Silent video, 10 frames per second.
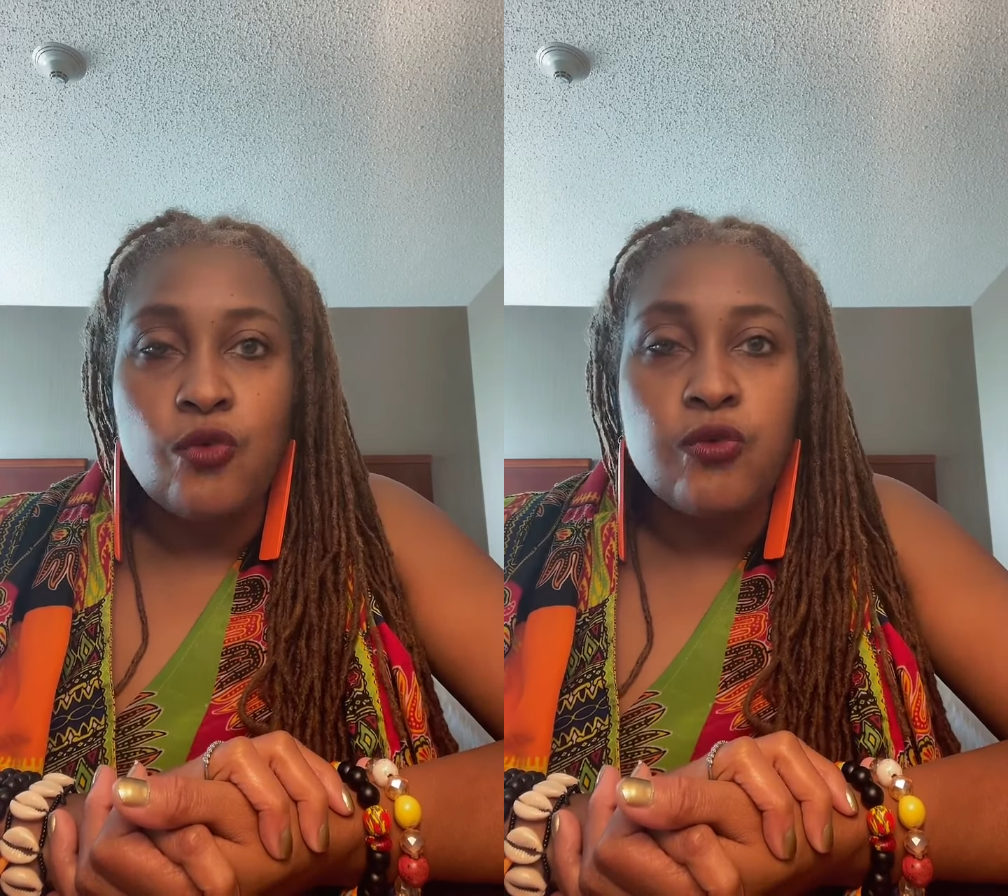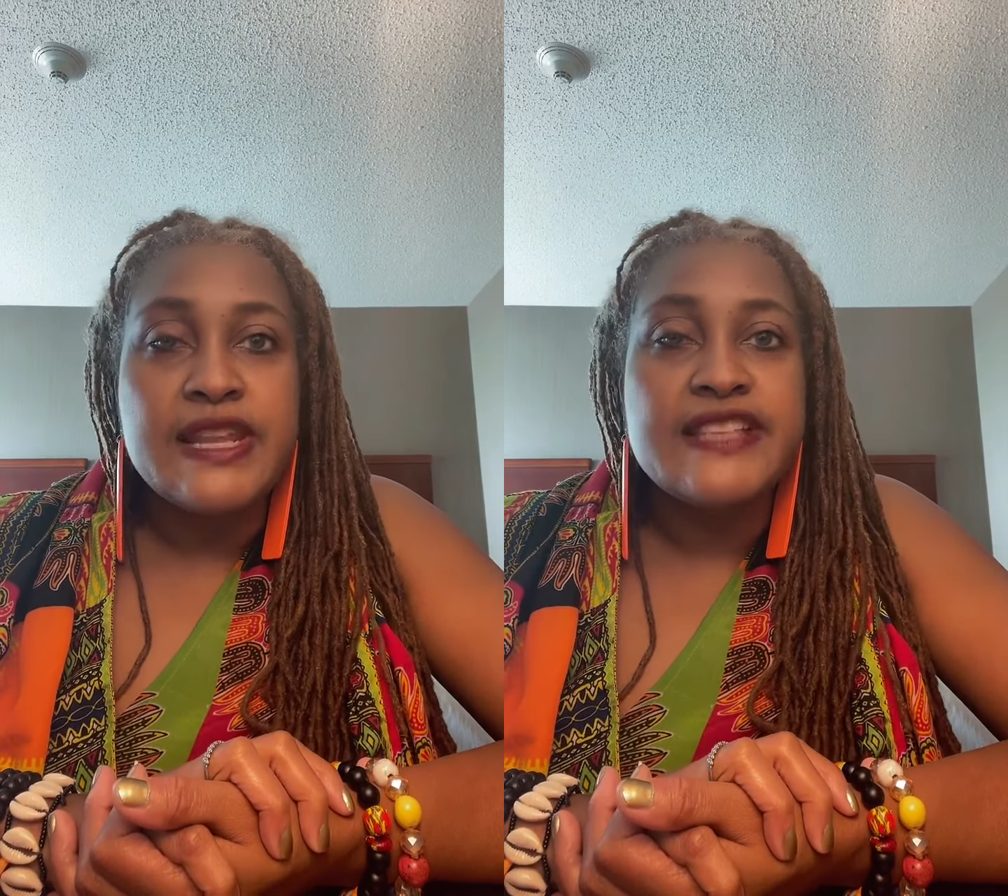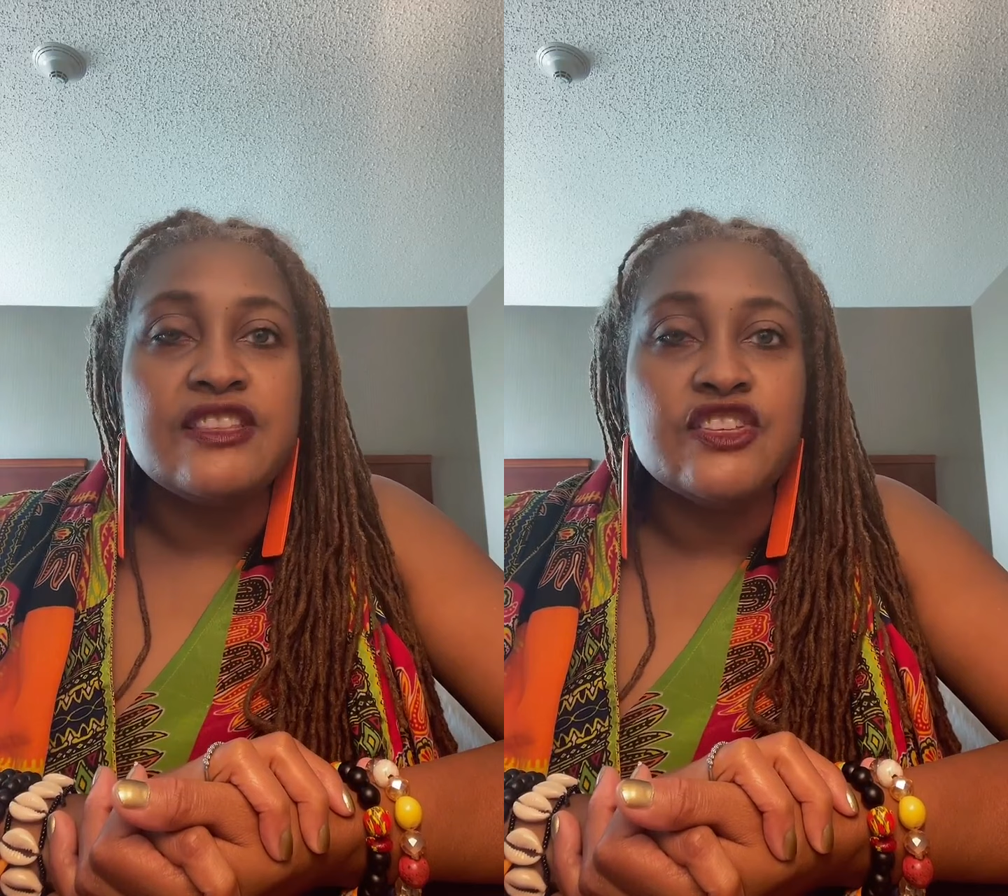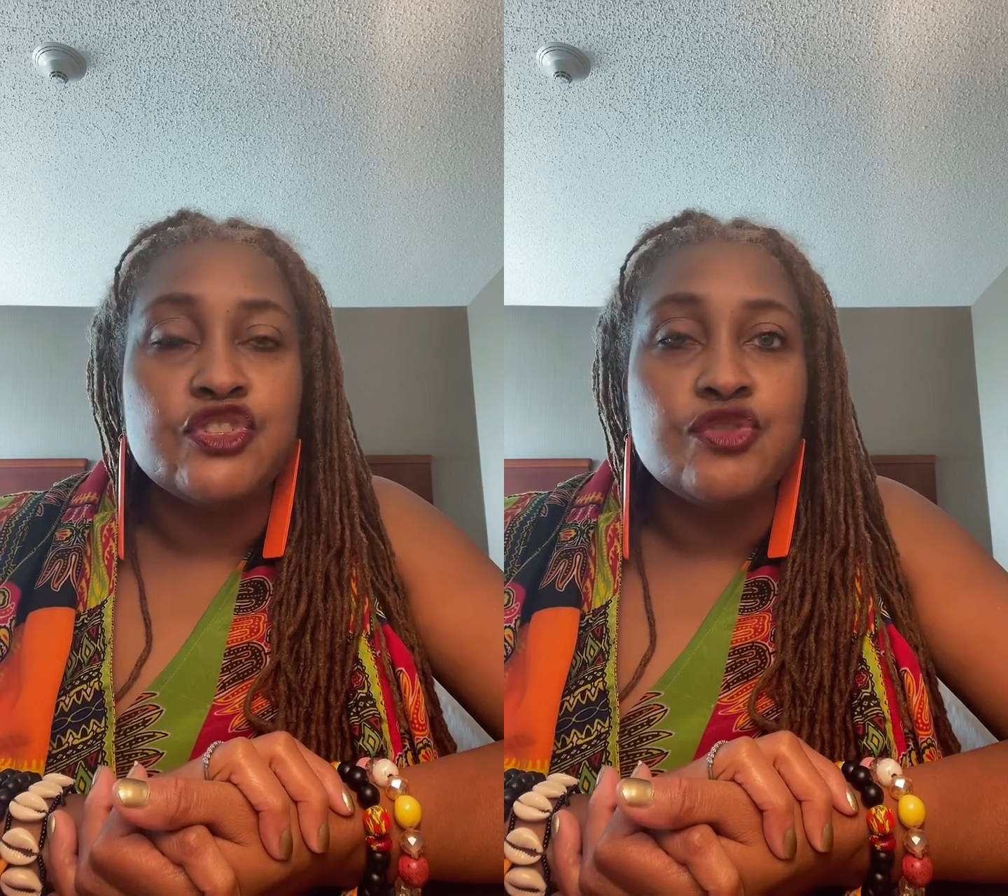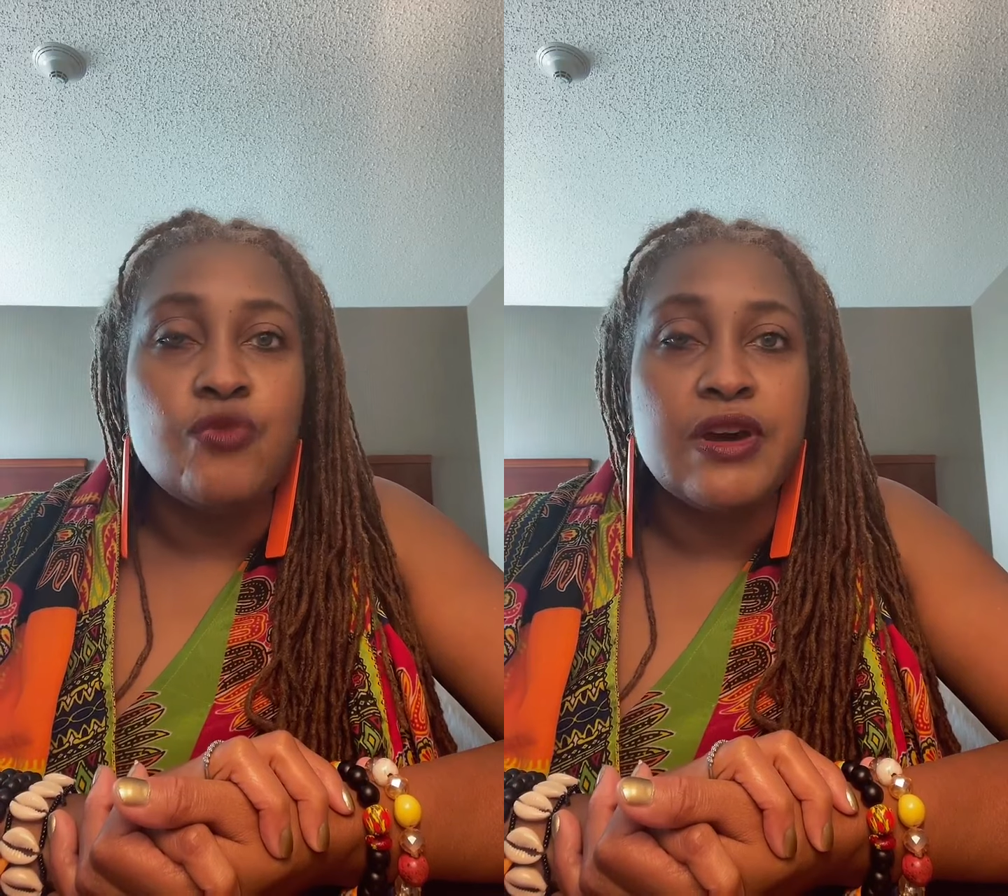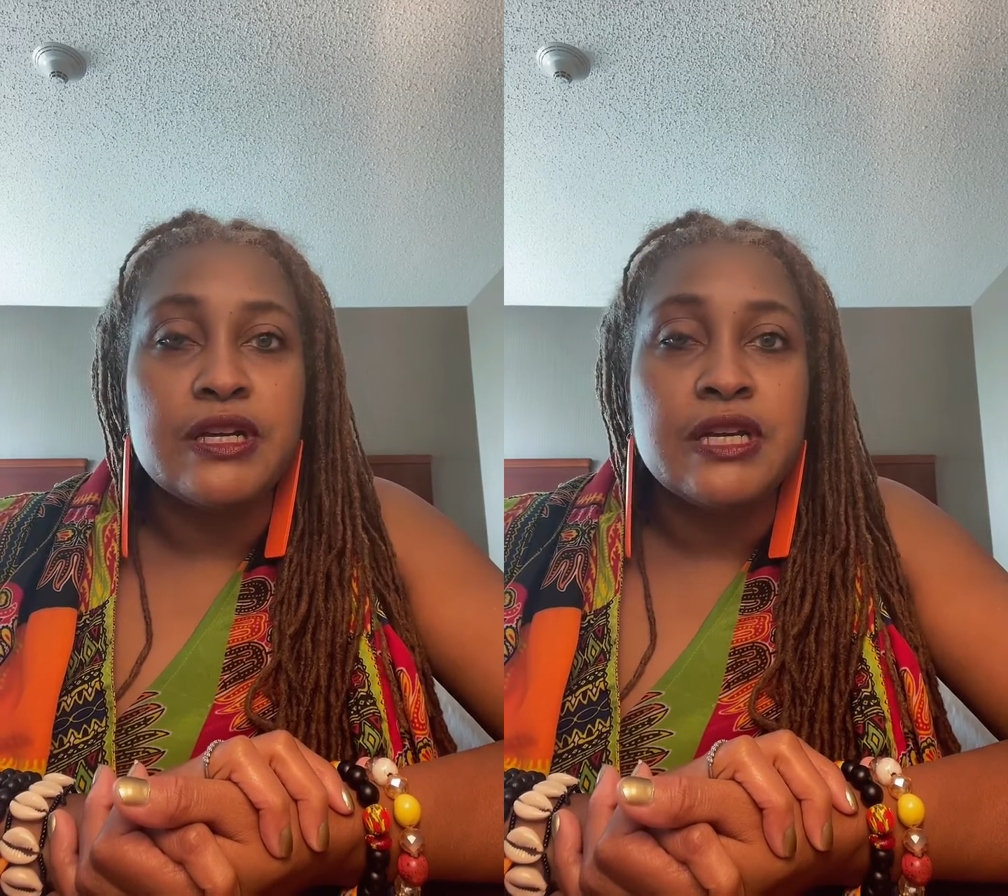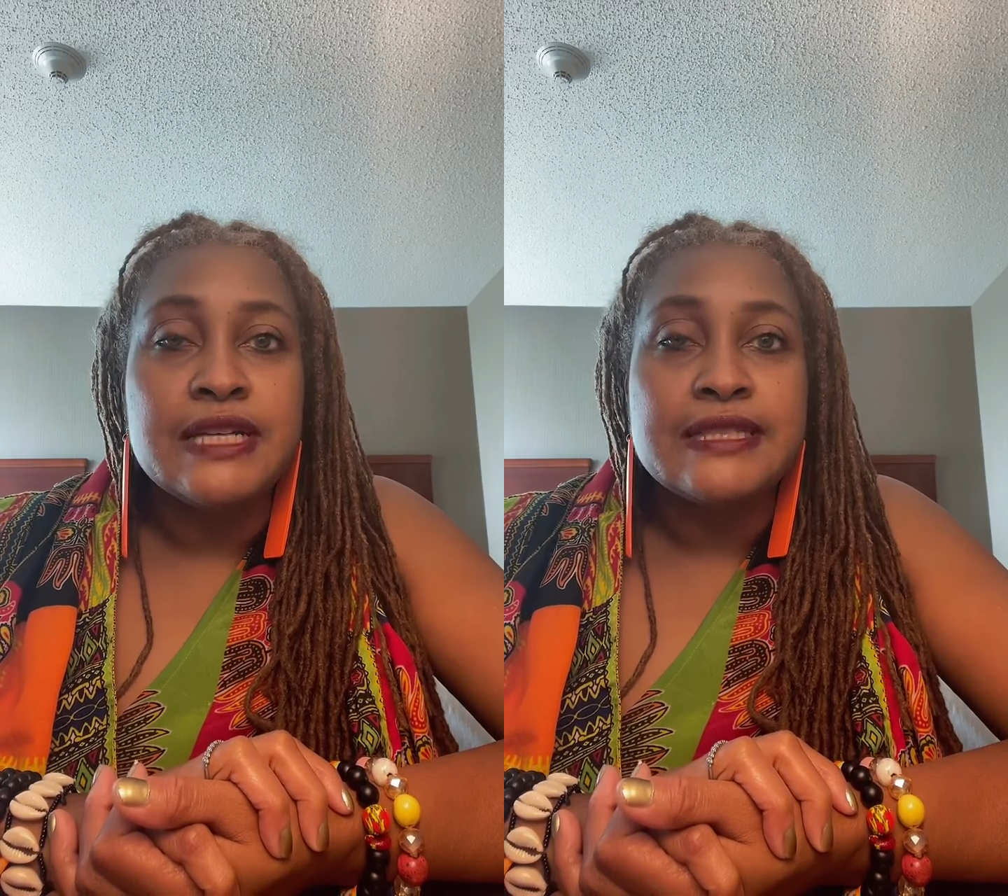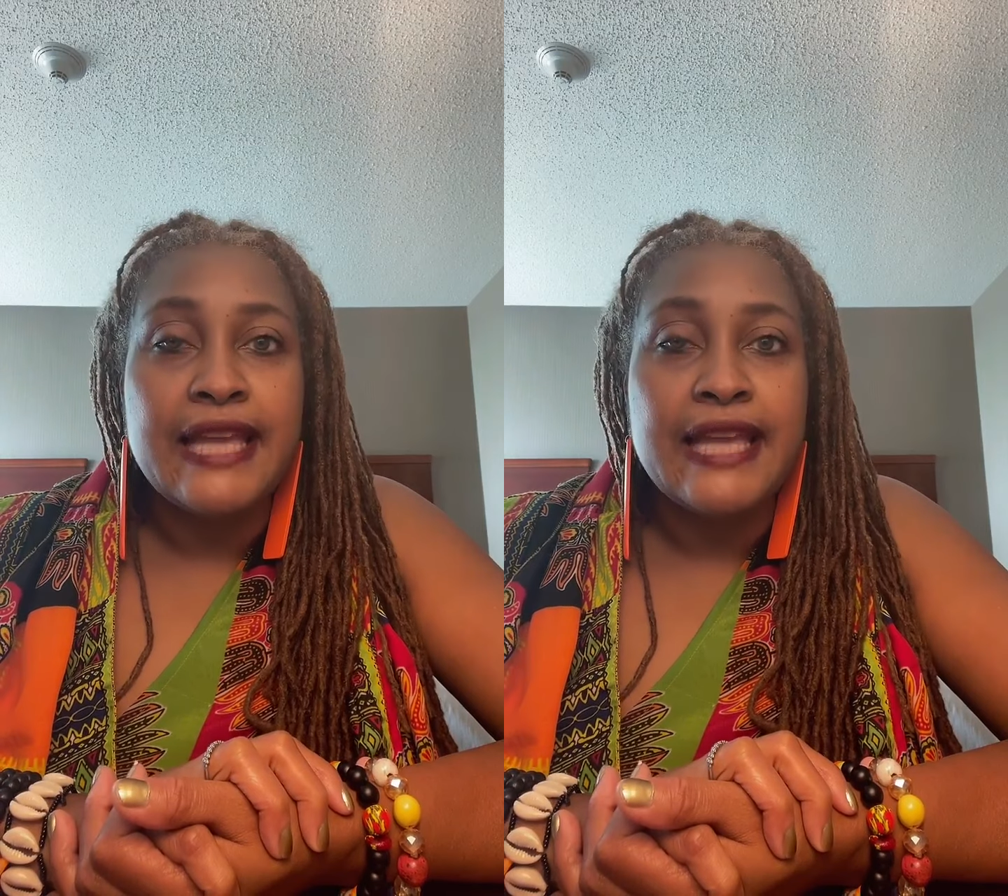What is it that you want to